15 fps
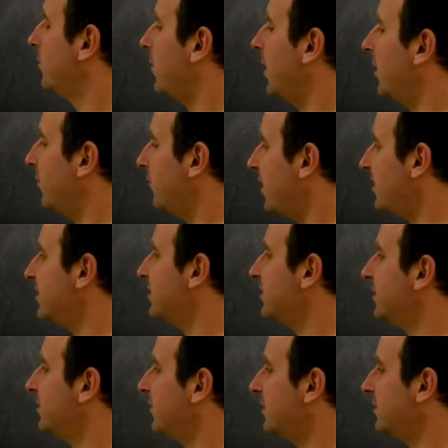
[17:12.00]
well,
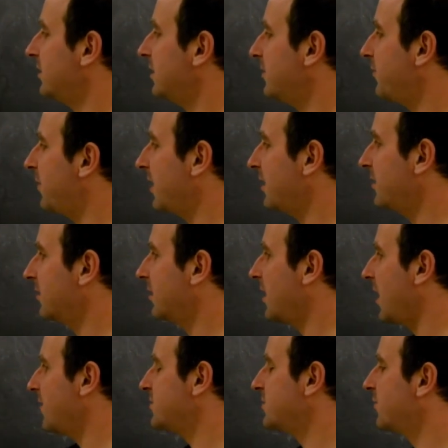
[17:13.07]
whether in planar
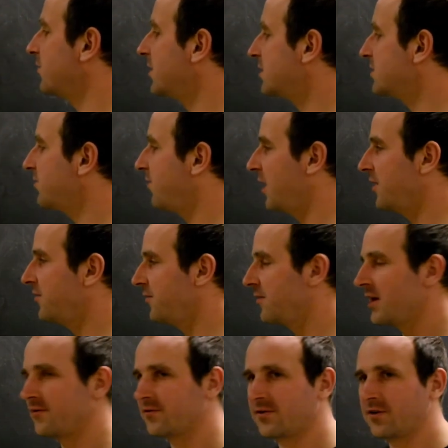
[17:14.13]
graphs of girth 5 we
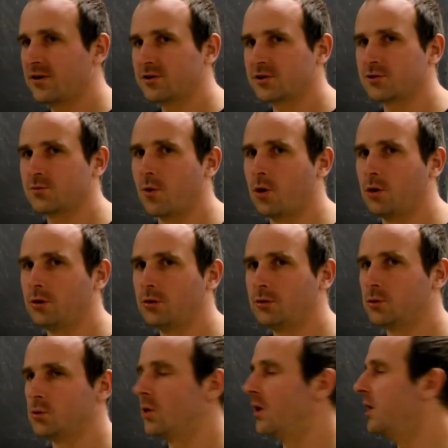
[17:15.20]
have small two